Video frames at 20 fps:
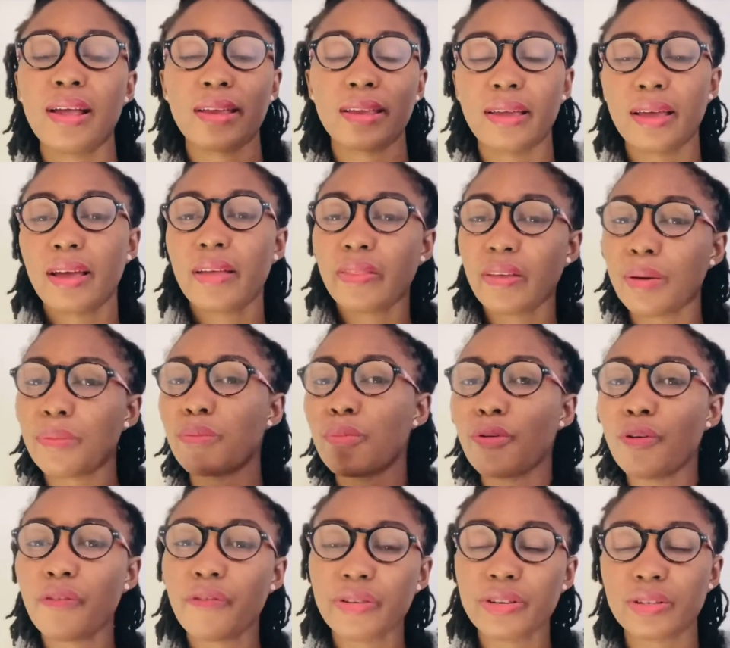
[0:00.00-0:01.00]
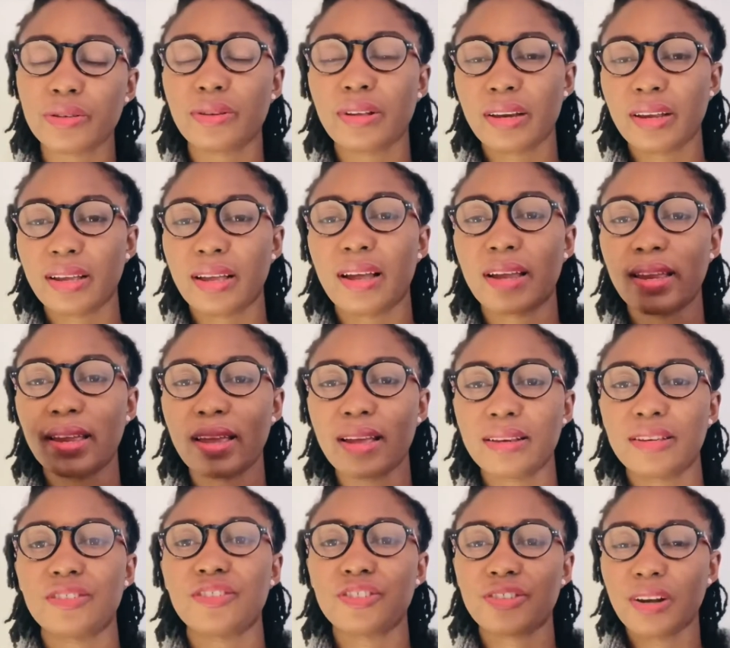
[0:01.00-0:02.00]
get them moving so that they can get
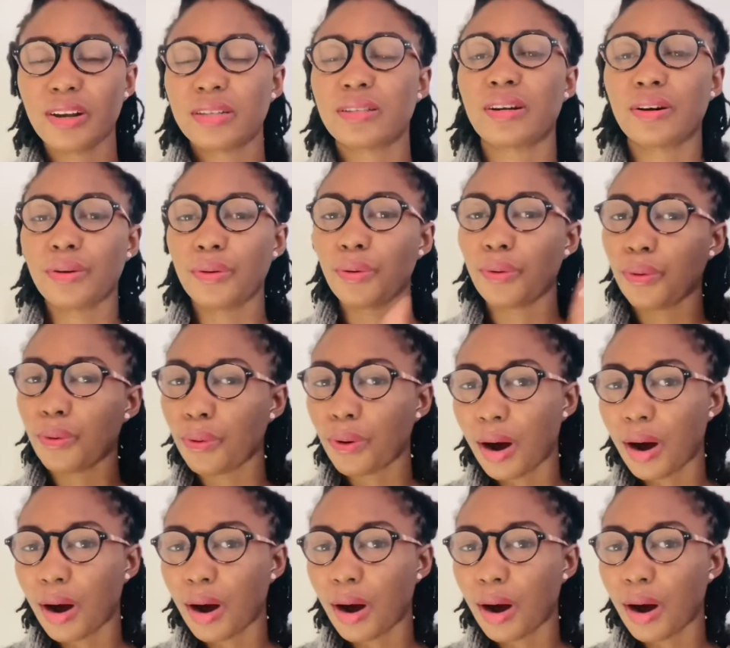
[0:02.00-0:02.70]
discharged and go